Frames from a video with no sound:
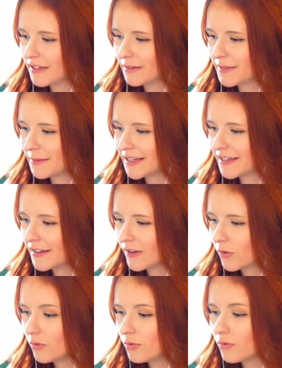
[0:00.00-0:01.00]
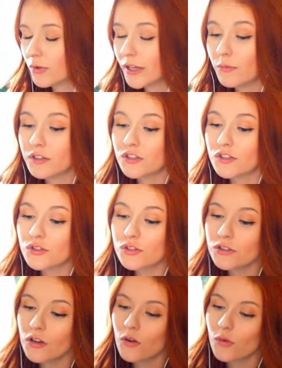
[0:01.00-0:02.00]
baby. Oh, it was
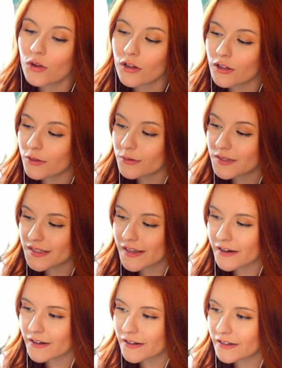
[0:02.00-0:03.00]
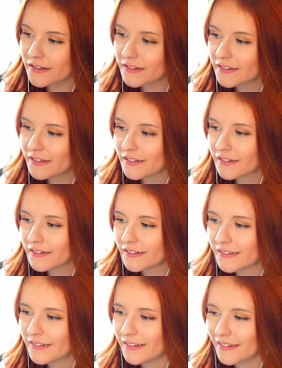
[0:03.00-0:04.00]
so close there.
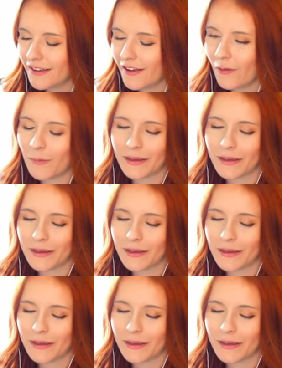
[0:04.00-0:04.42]
Oh my